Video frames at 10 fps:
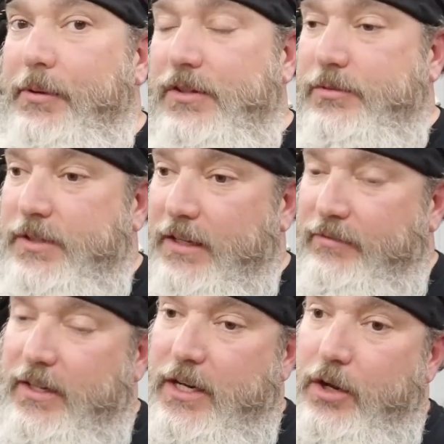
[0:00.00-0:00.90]
Plus we'll take
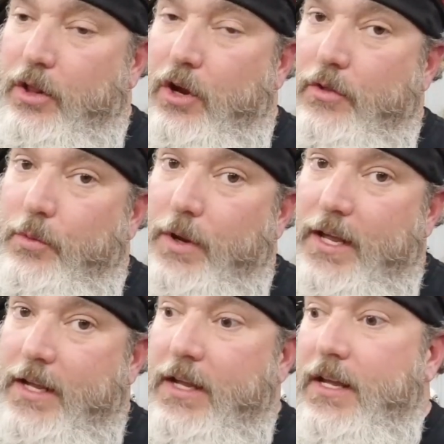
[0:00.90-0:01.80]
video along the
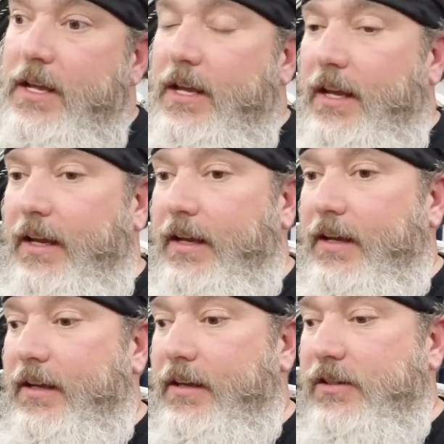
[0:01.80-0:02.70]
way
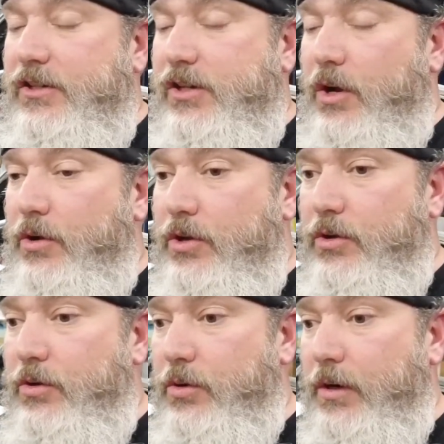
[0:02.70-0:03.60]
and show
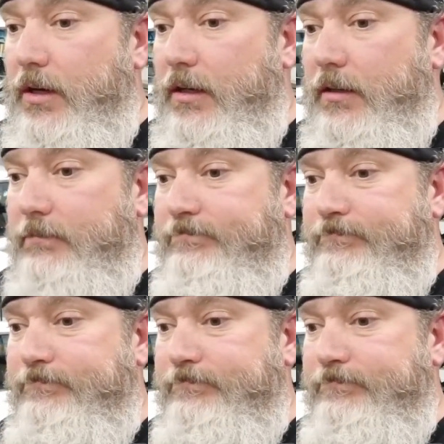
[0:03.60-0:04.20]
you.